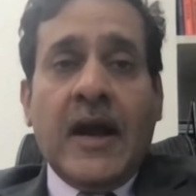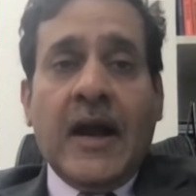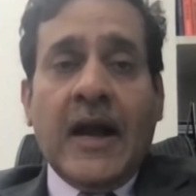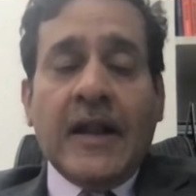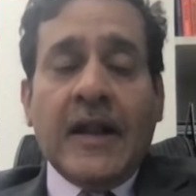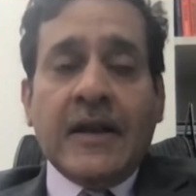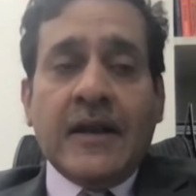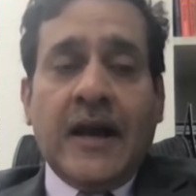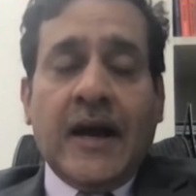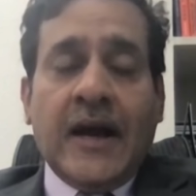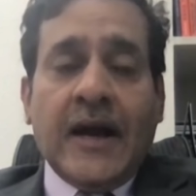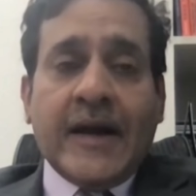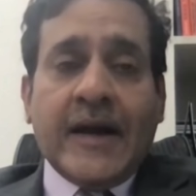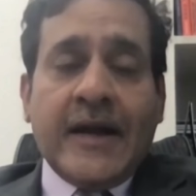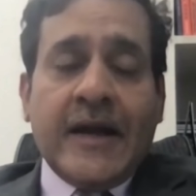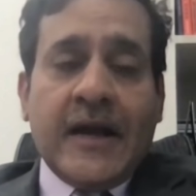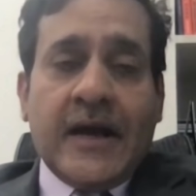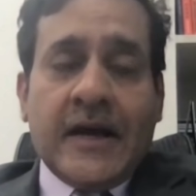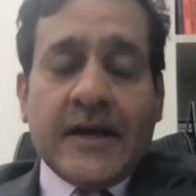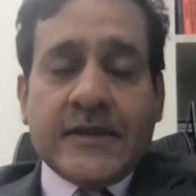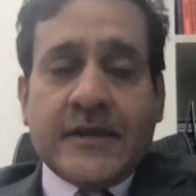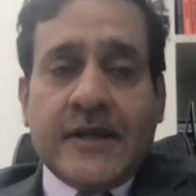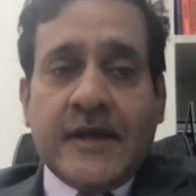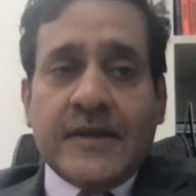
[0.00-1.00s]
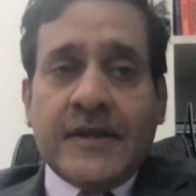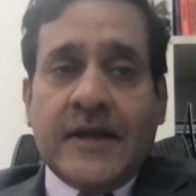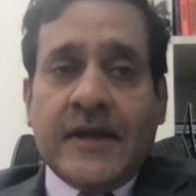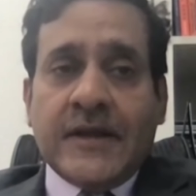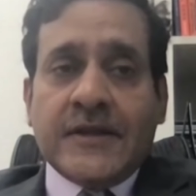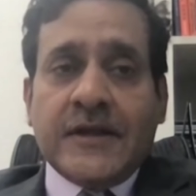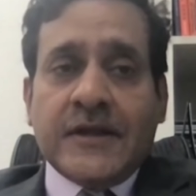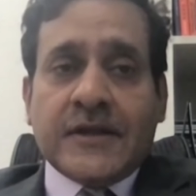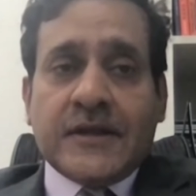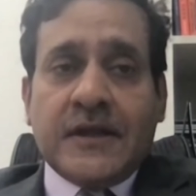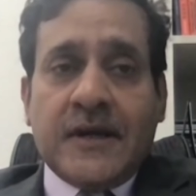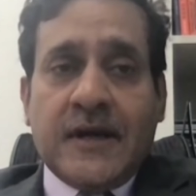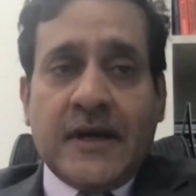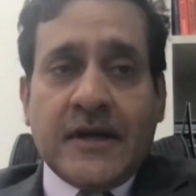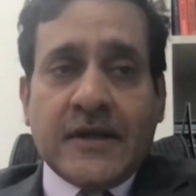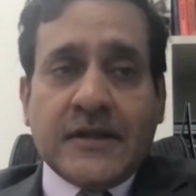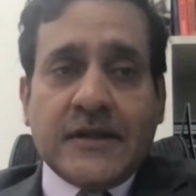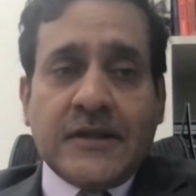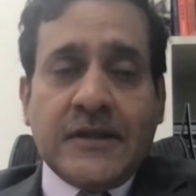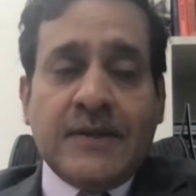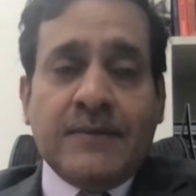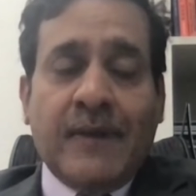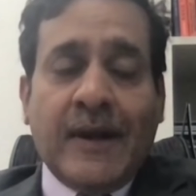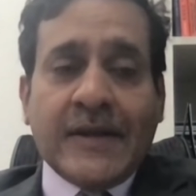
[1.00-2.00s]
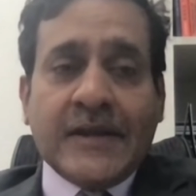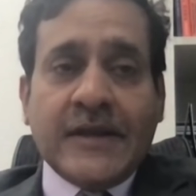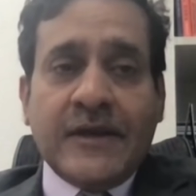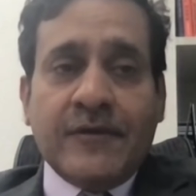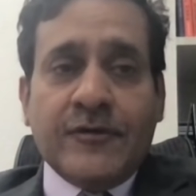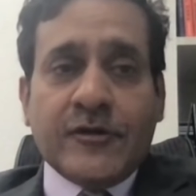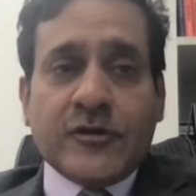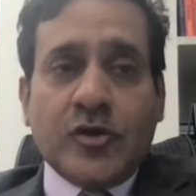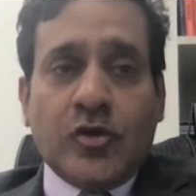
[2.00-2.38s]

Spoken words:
and again and the third theme I